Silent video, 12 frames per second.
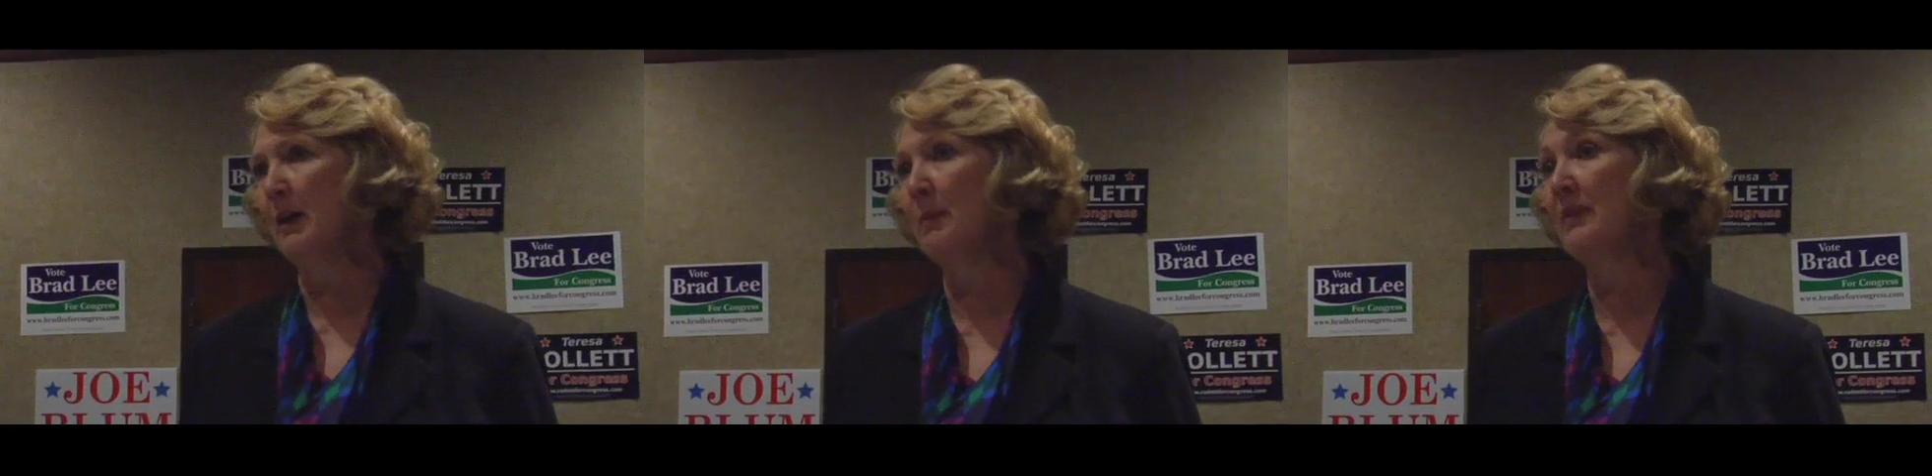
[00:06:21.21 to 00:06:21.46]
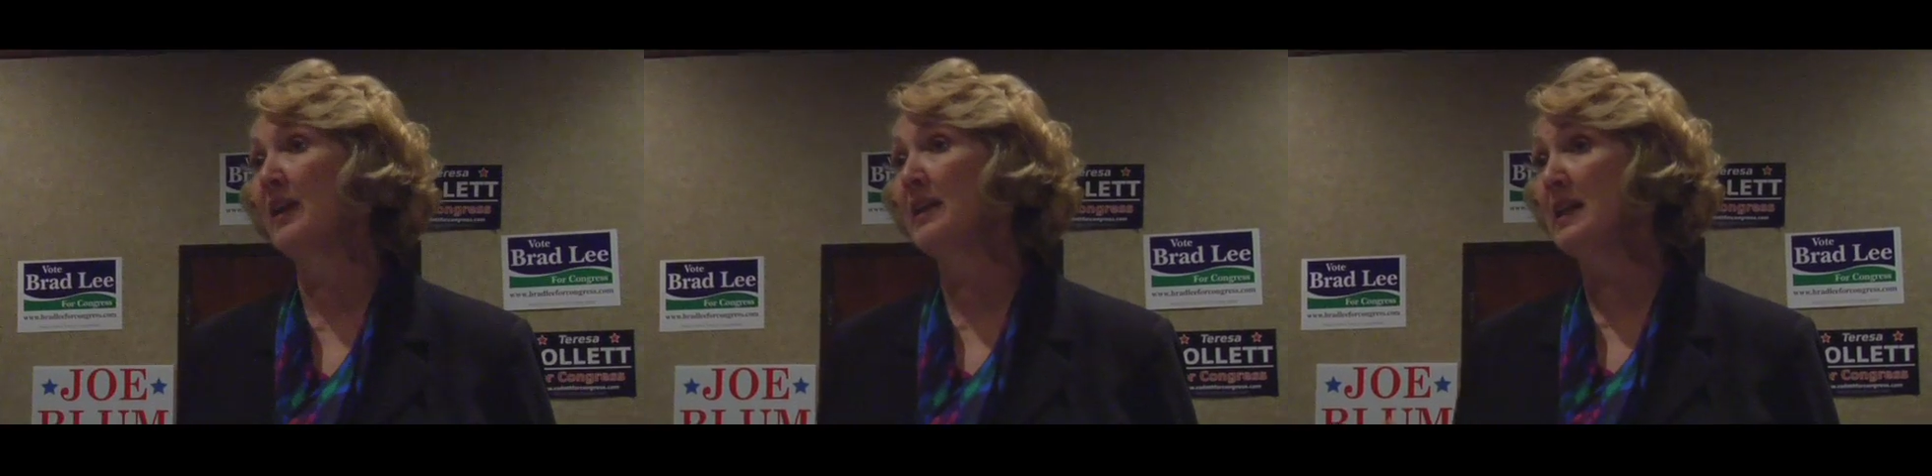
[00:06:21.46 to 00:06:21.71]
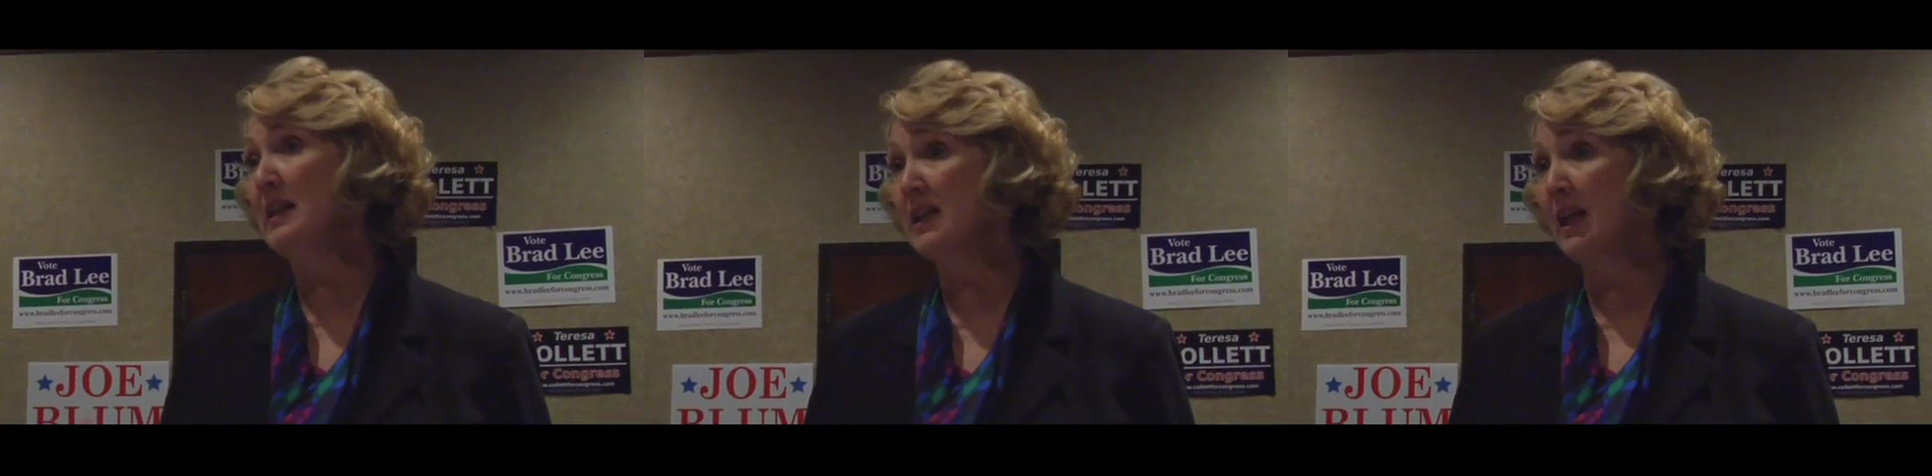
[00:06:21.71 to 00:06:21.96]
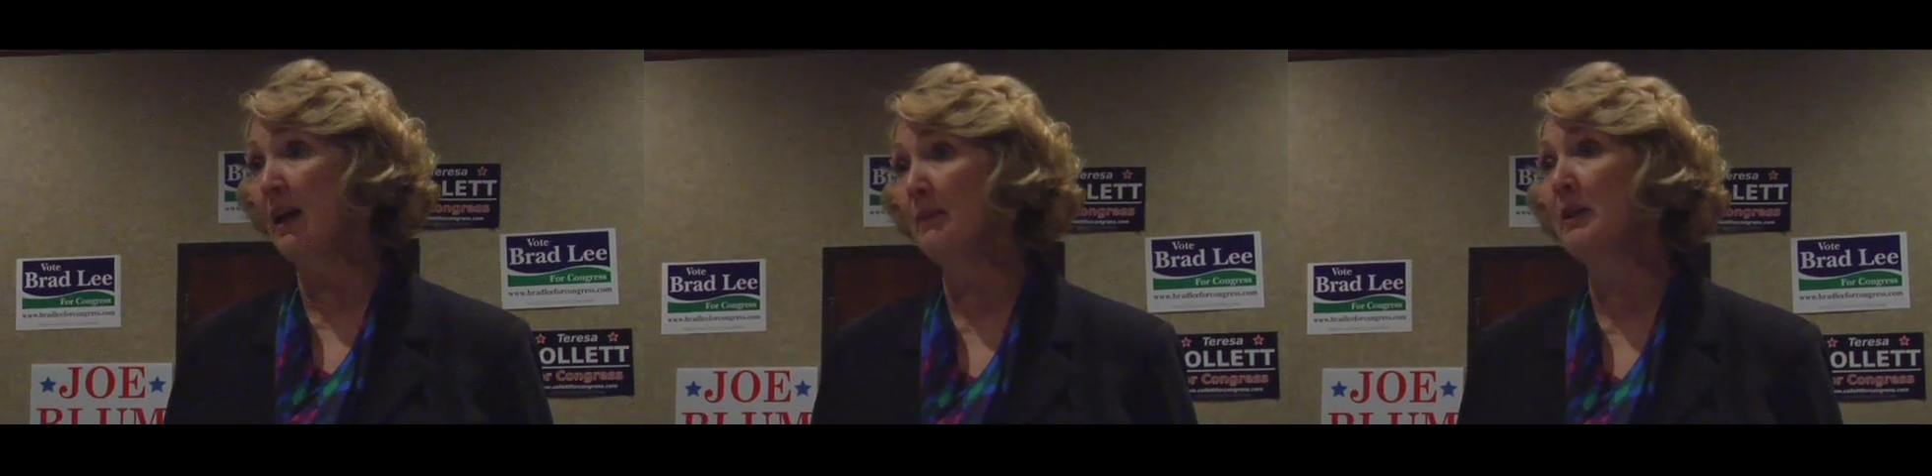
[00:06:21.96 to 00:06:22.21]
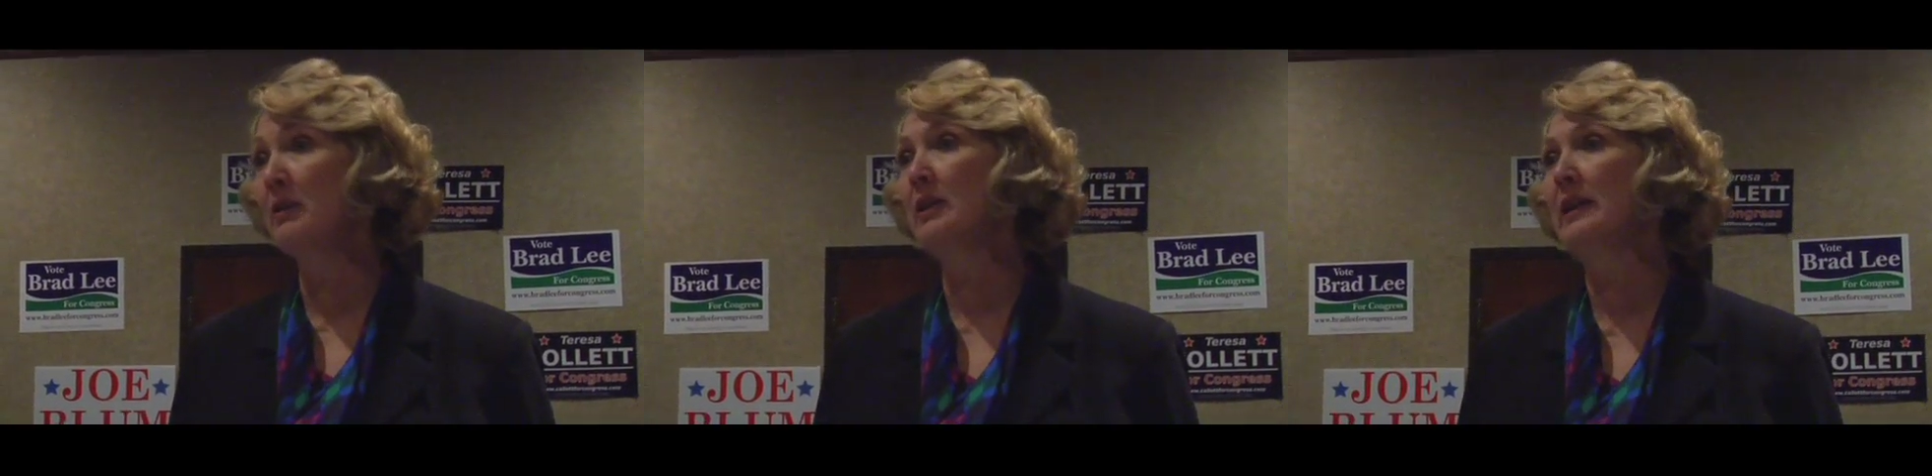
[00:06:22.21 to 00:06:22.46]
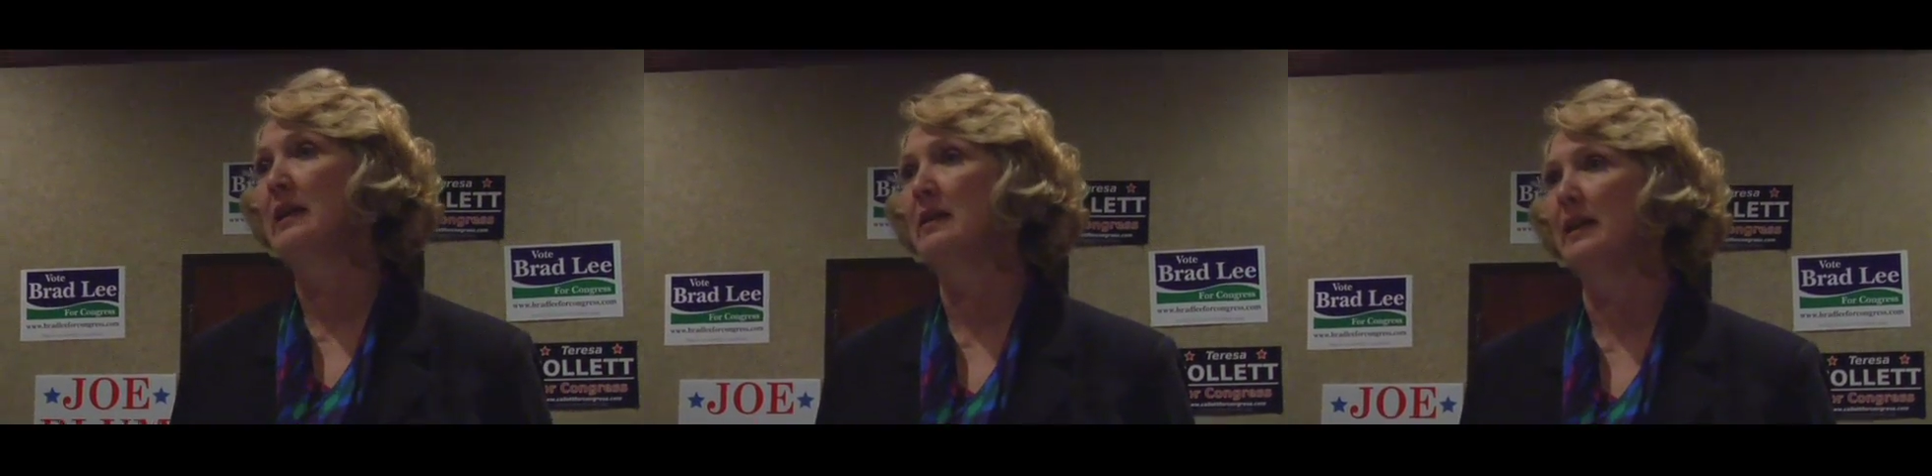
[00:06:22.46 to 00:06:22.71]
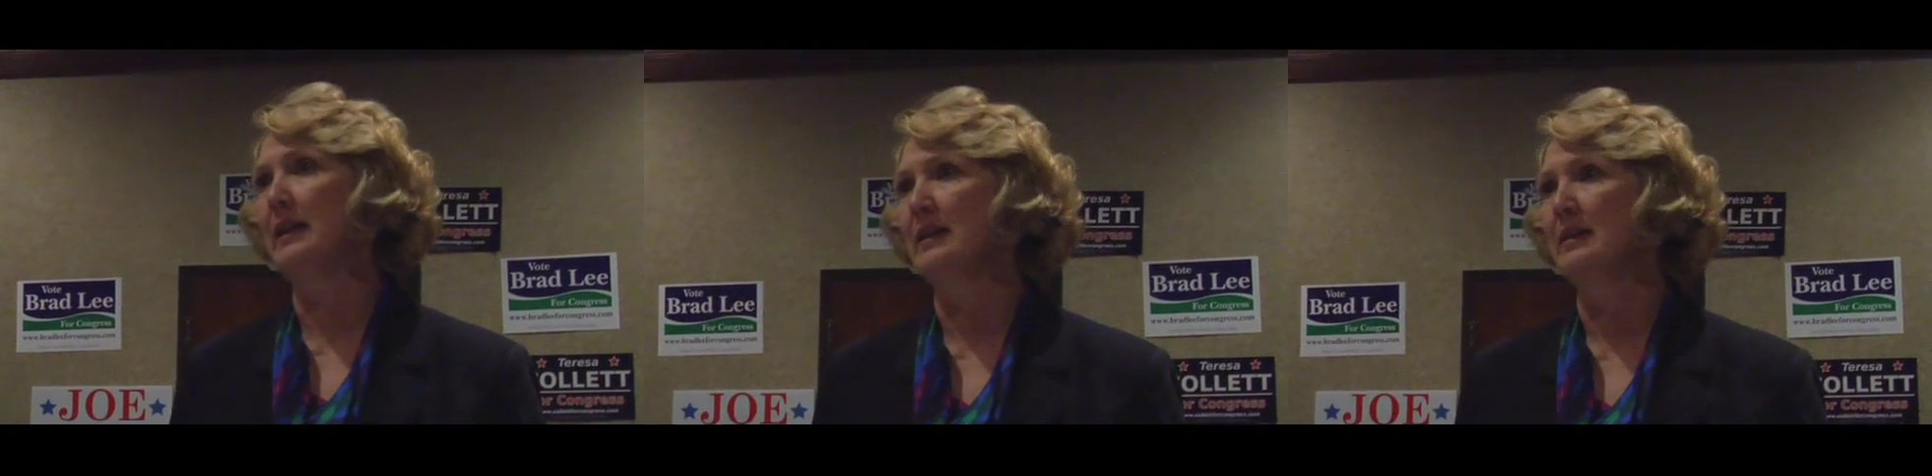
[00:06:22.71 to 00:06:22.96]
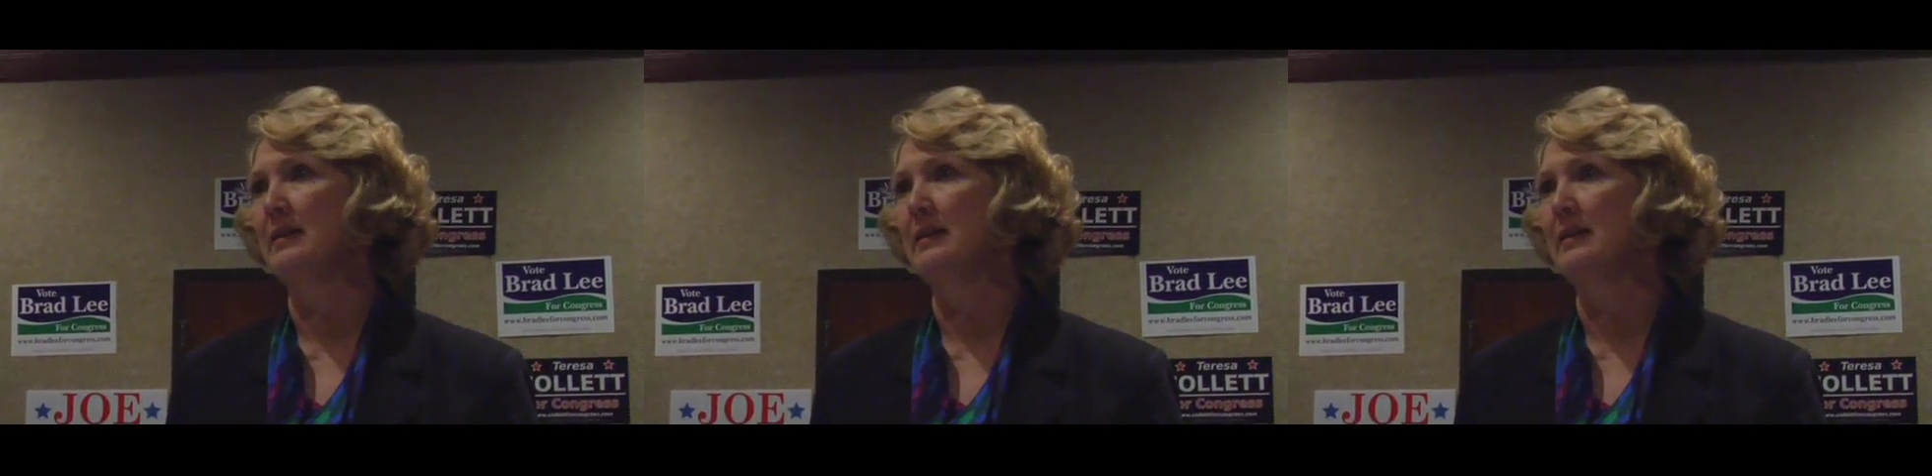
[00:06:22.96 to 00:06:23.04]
but they need to come here legally.